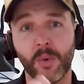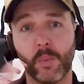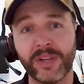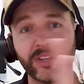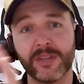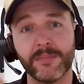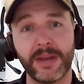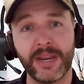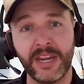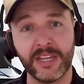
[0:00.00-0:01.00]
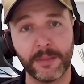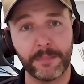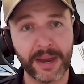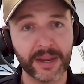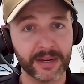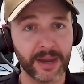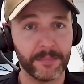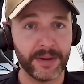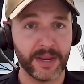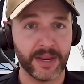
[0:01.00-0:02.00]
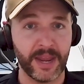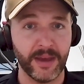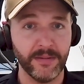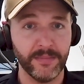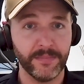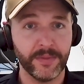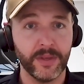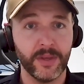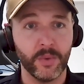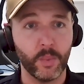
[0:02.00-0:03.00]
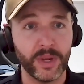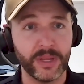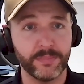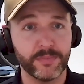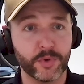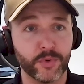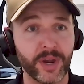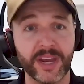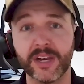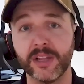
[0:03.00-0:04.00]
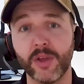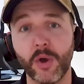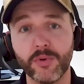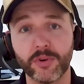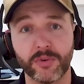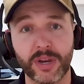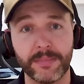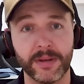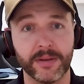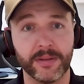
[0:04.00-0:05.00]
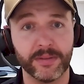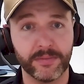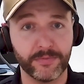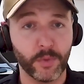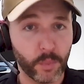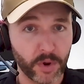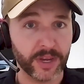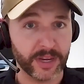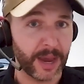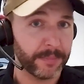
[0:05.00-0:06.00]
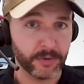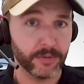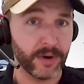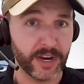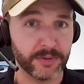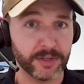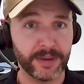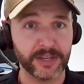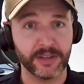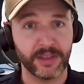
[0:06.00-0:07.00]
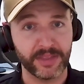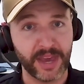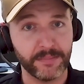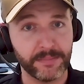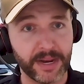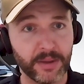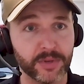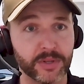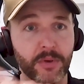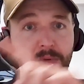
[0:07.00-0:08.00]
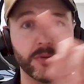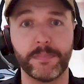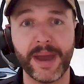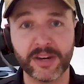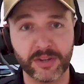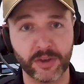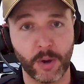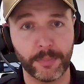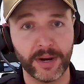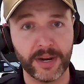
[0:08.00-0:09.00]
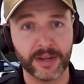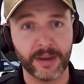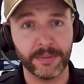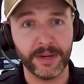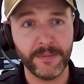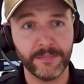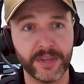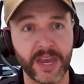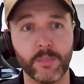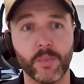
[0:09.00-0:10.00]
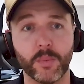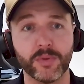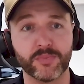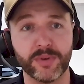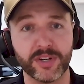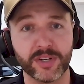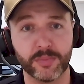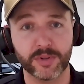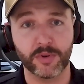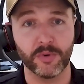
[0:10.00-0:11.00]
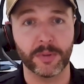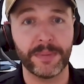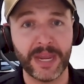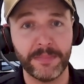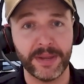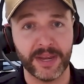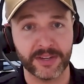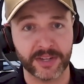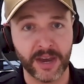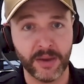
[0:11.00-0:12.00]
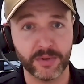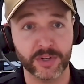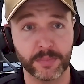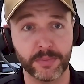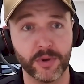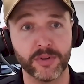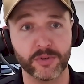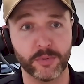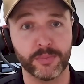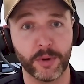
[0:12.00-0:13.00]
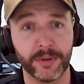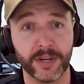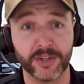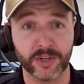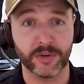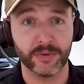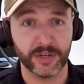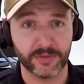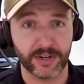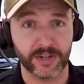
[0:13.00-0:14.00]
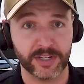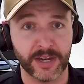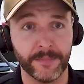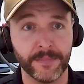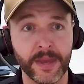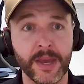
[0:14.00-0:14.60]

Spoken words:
Once the money hit the bucket company account, we created a loan agreement for working capital arrangements, basically that money was loaned back to the operating company. And what was registered was called a PPSR, which is a personal property securities register.